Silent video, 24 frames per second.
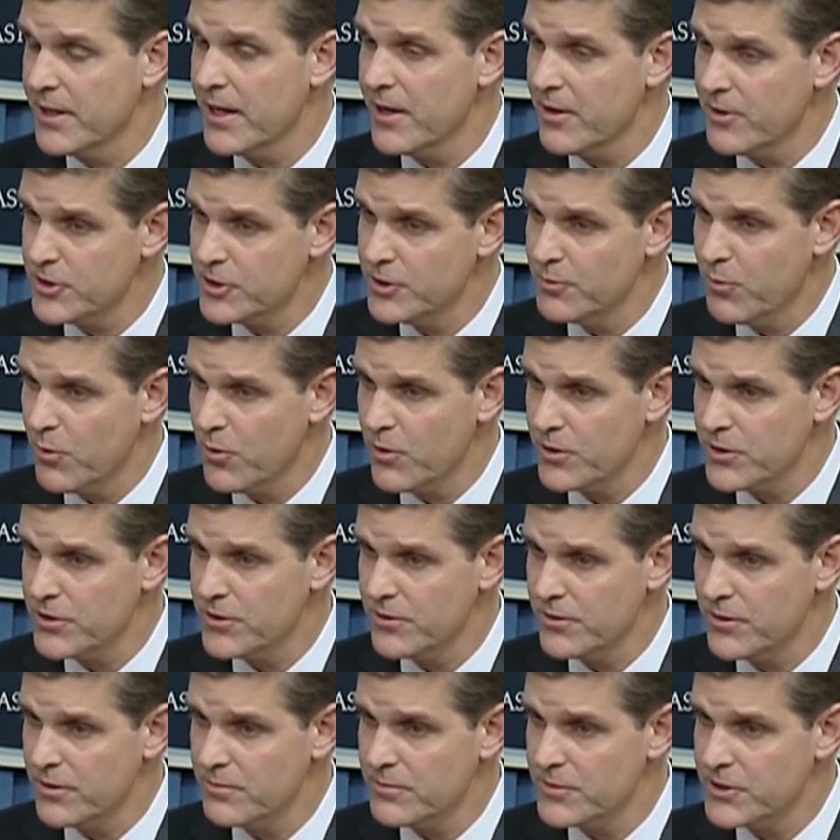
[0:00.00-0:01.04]
the air support
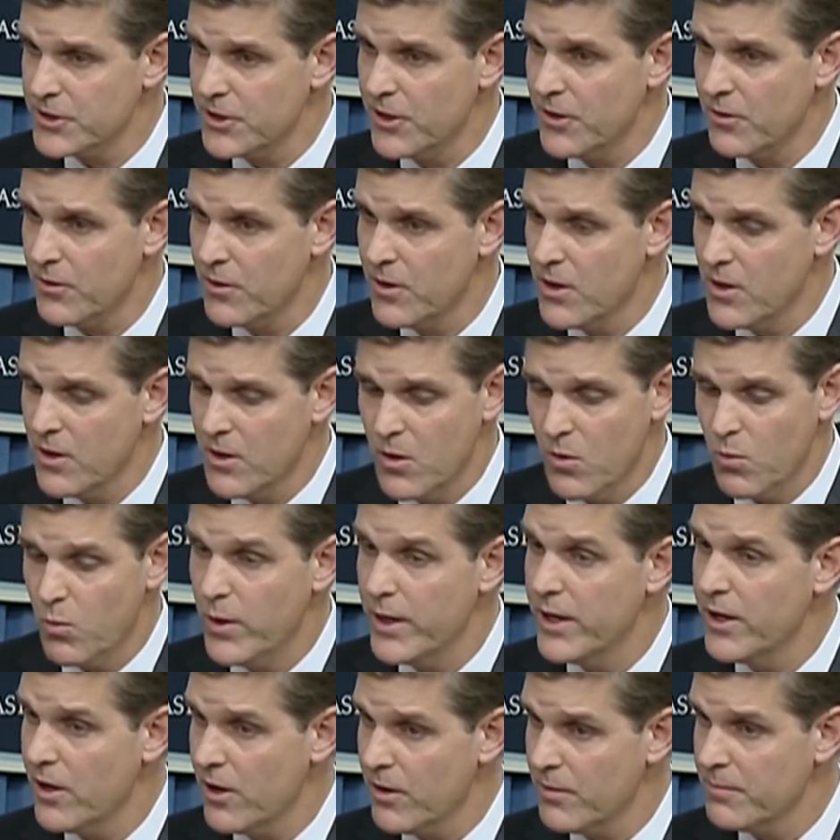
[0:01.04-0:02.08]
to them. So
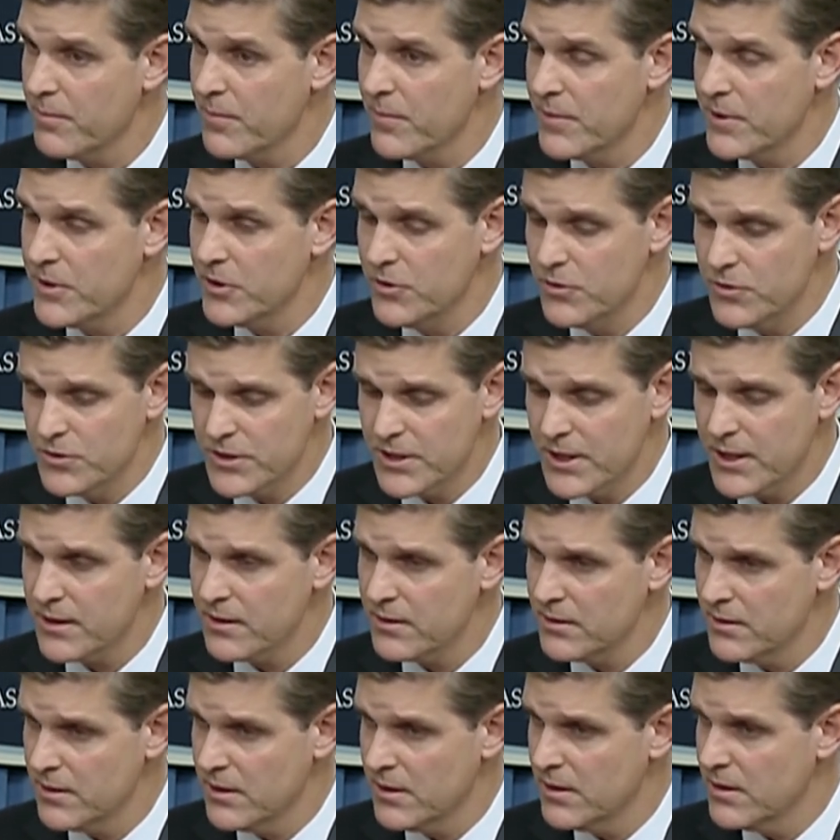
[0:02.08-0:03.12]
we are
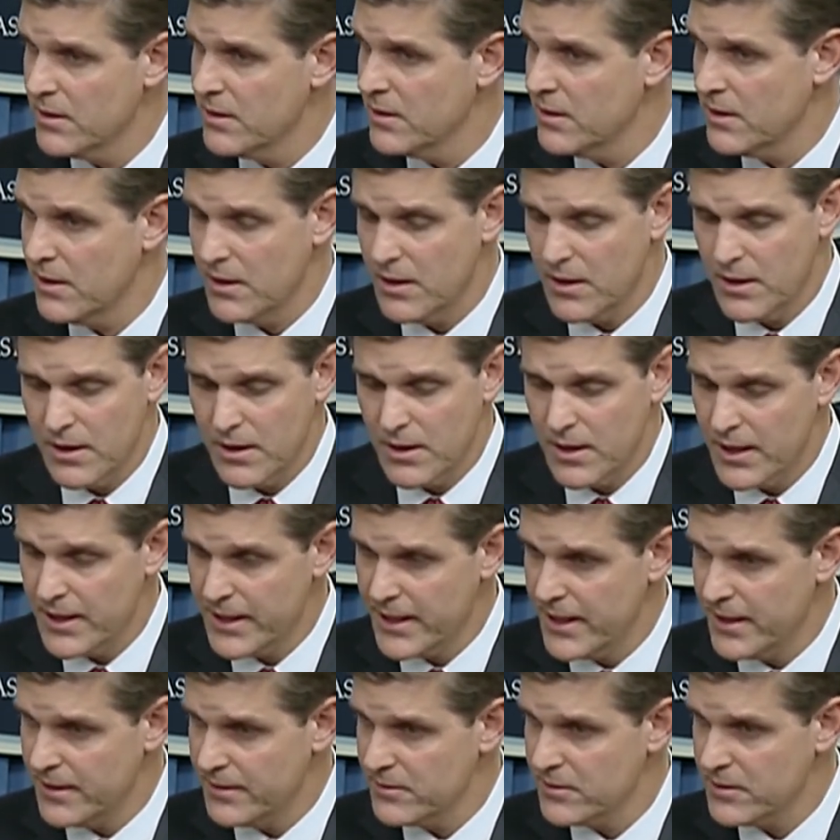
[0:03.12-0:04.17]
using,
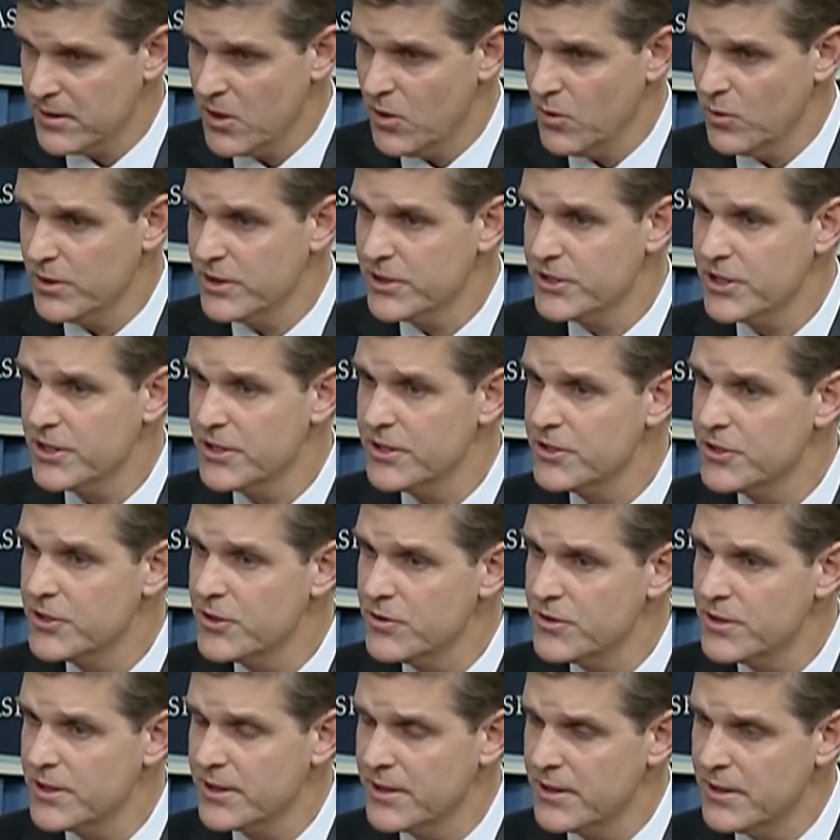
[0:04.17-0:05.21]
again, coalition is
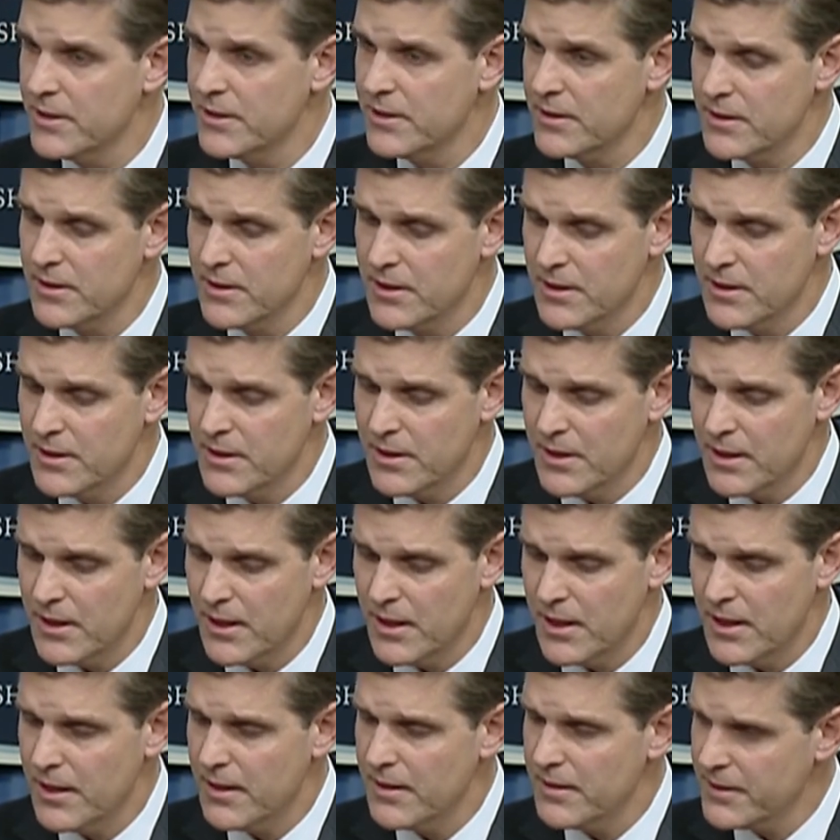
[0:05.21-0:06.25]
using the
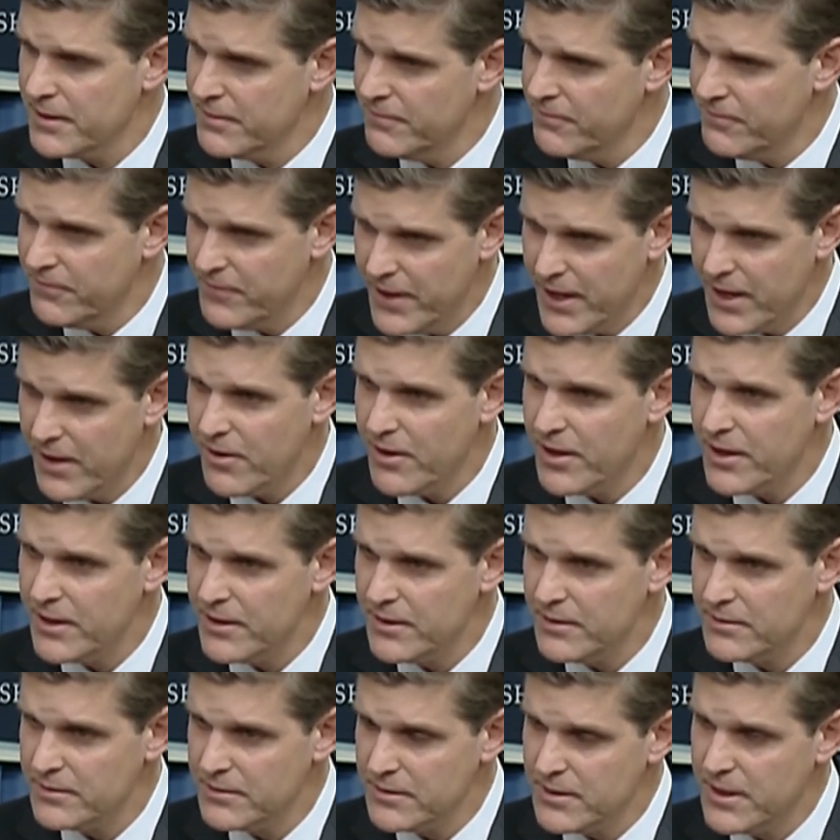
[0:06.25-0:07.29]

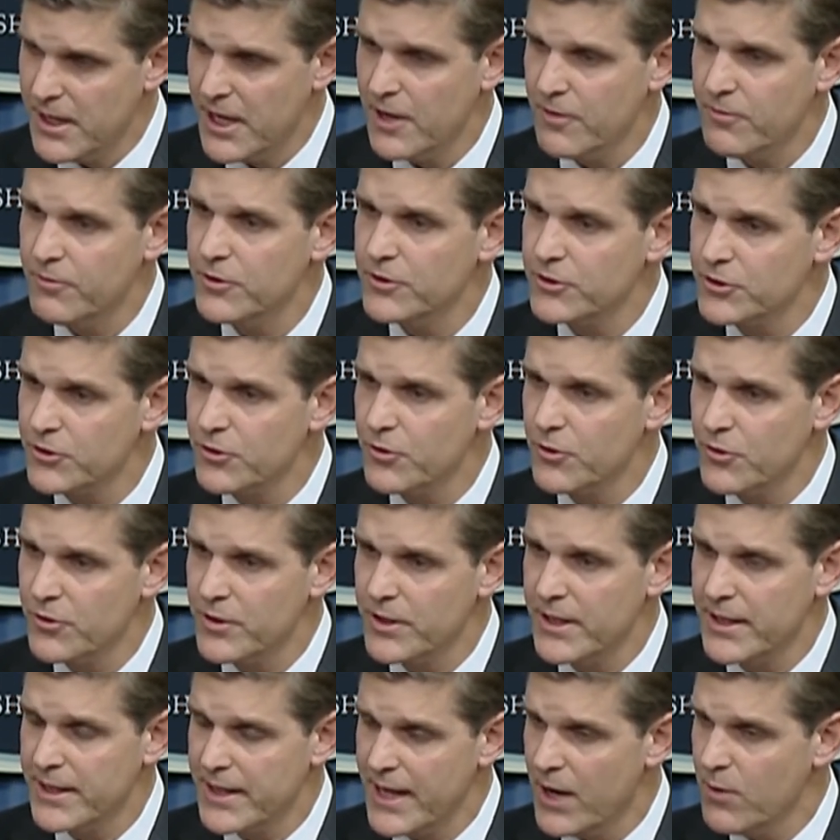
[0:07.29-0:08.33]
very careful
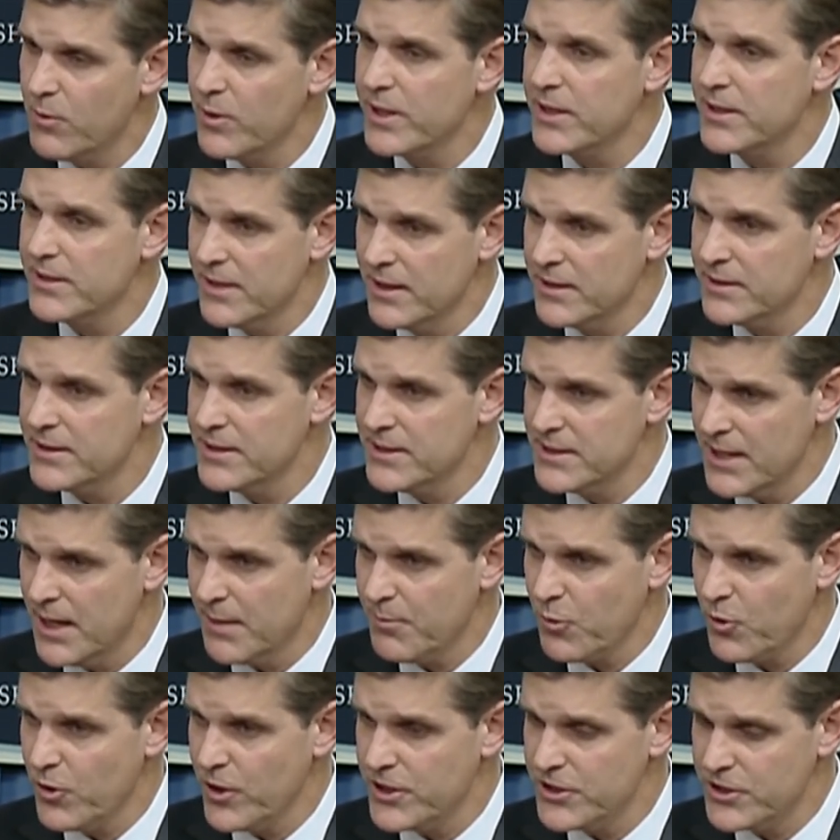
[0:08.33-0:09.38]
scrutiny in how we conduct these
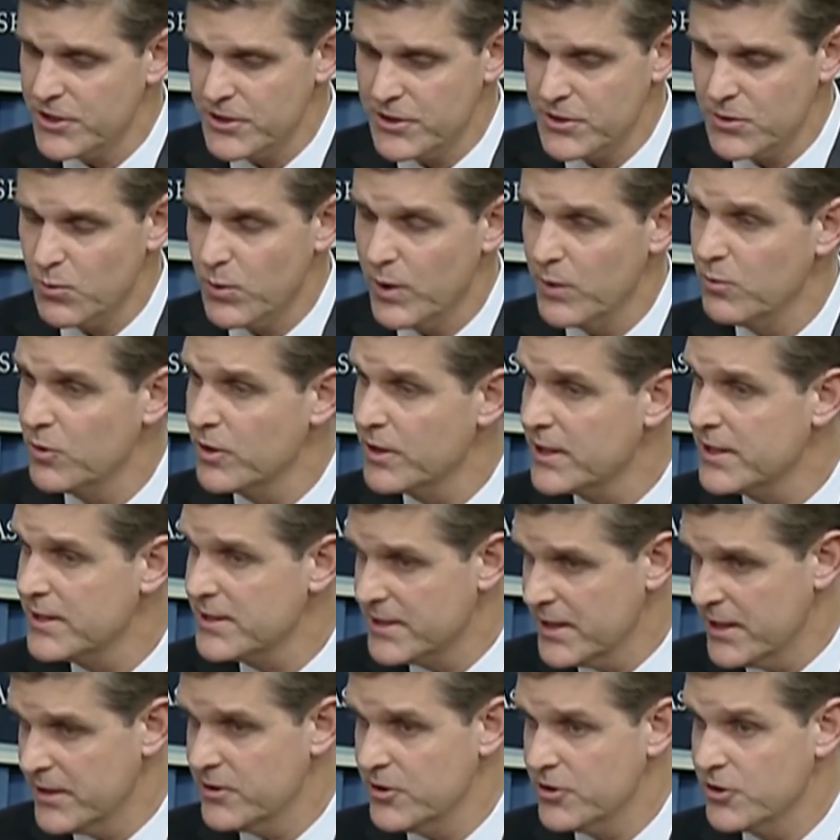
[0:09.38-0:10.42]
operations. We will
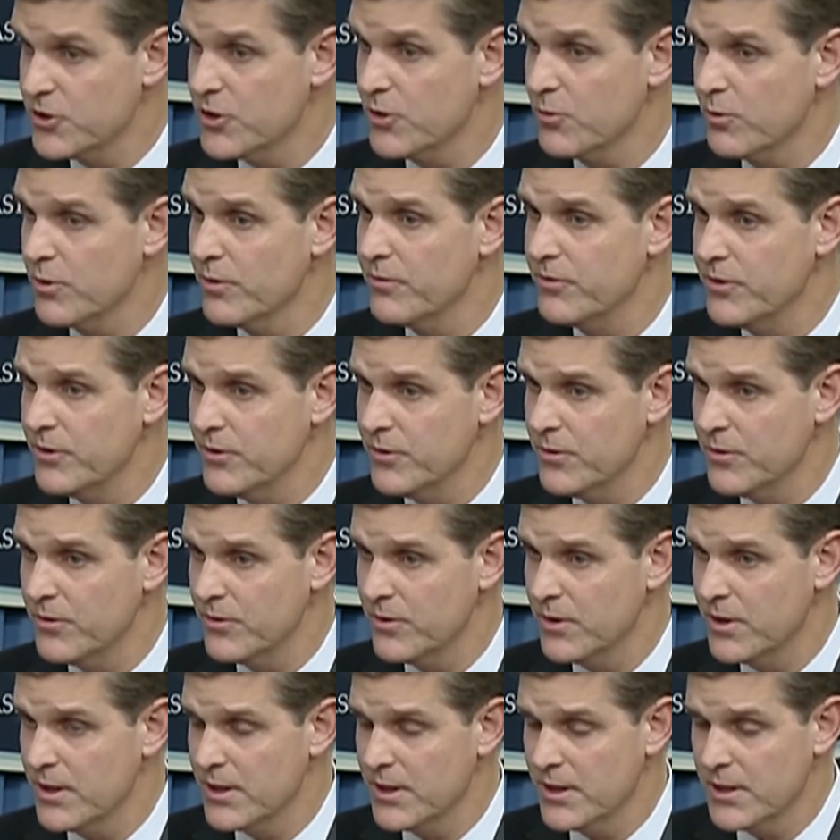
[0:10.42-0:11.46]
continue to review